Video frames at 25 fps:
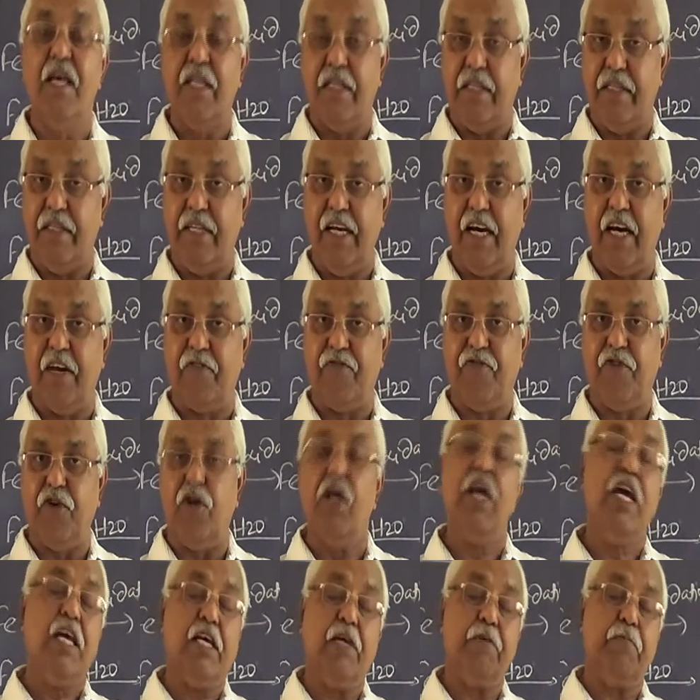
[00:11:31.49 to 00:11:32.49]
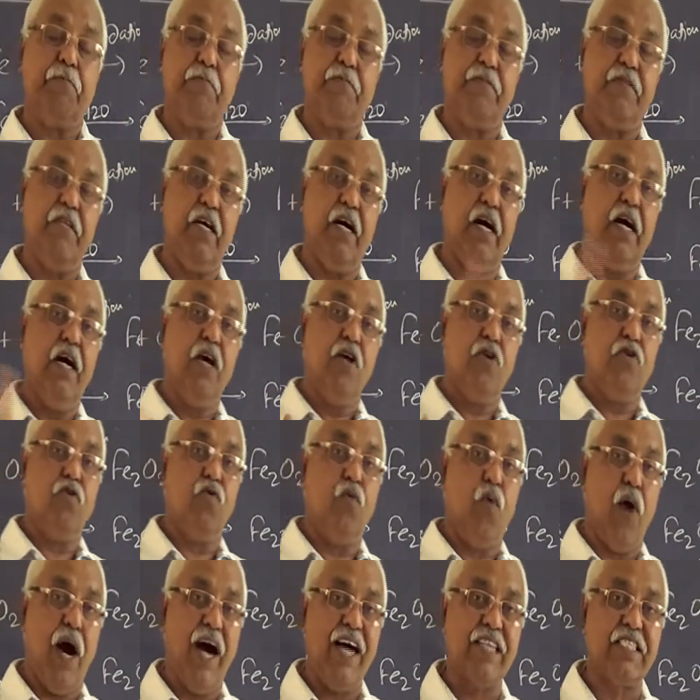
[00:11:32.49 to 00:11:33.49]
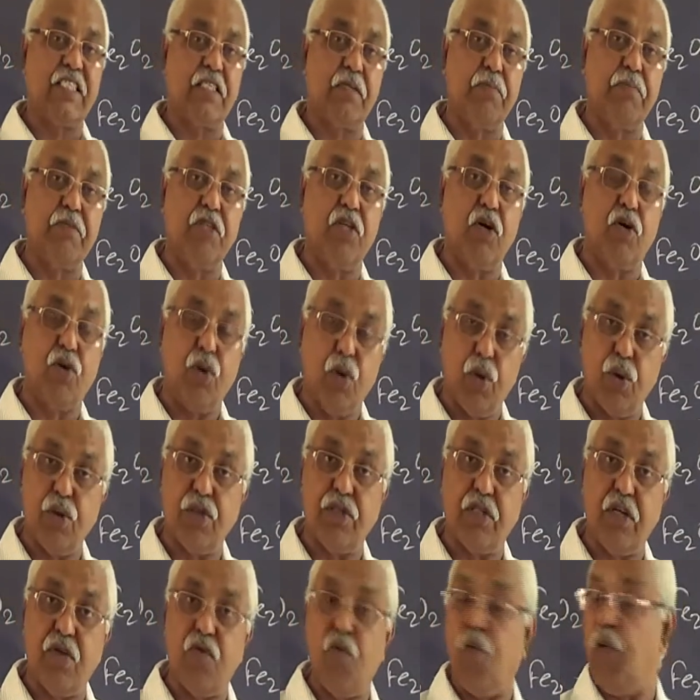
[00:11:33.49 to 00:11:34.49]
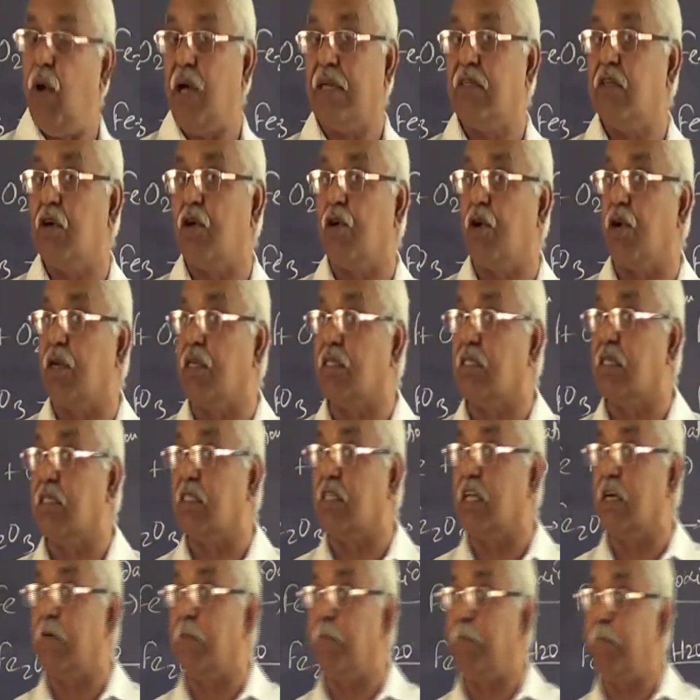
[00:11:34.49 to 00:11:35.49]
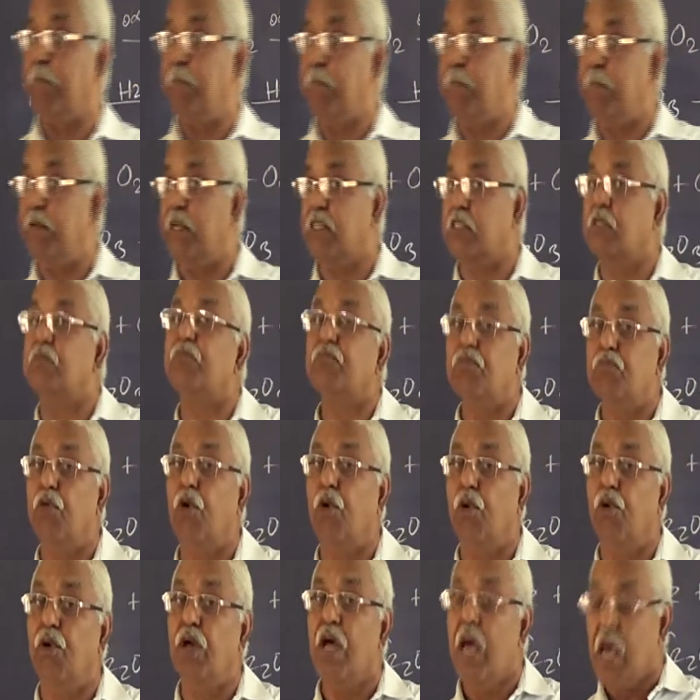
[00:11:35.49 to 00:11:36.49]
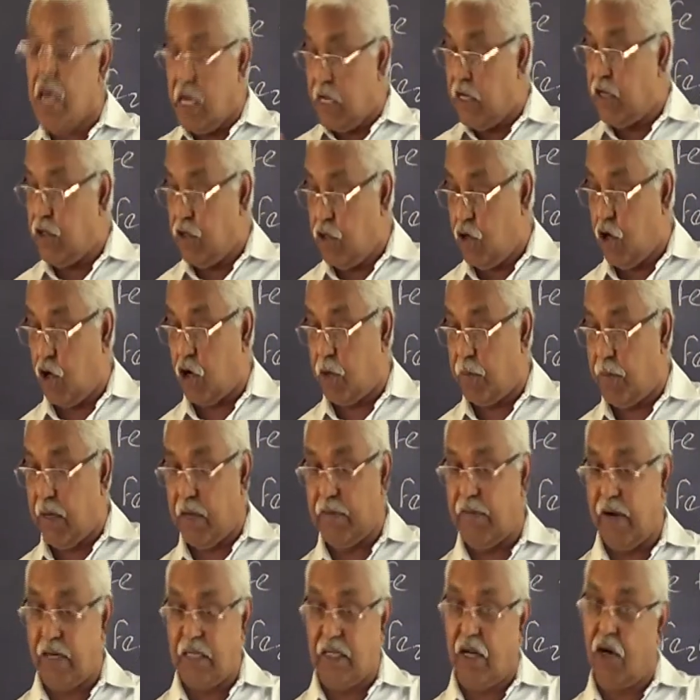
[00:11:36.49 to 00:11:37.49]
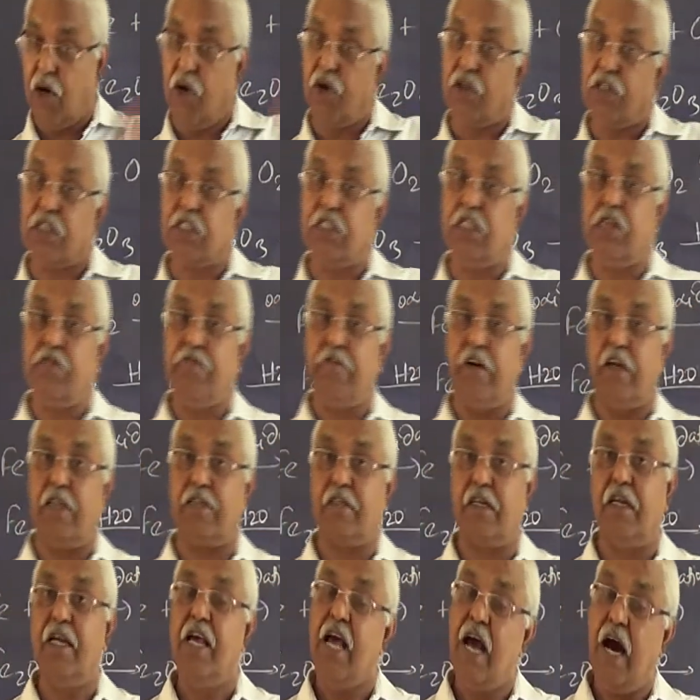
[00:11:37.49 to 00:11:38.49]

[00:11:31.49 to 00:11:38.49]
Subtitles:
Therefore, if you ask me the corrosion, where the corrosion takes place more, in normal water or sea water?